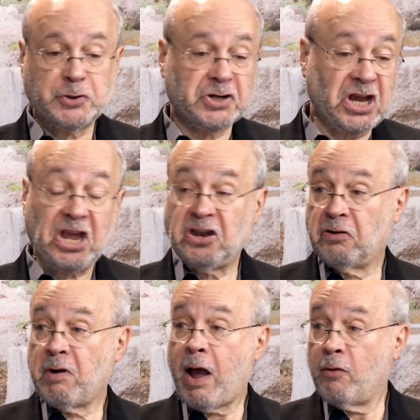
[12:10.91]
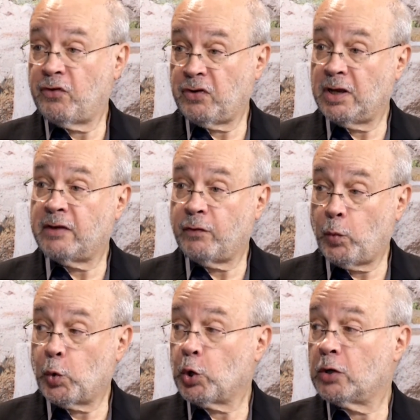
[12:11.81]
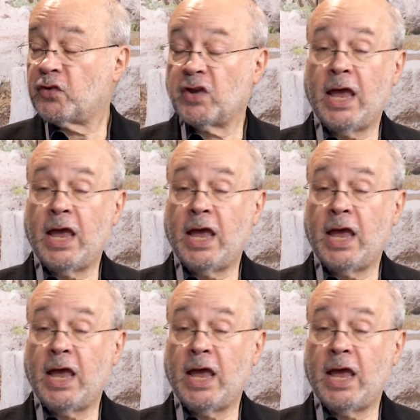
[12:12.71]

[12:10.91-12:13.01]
kicking it around, seeing if it works,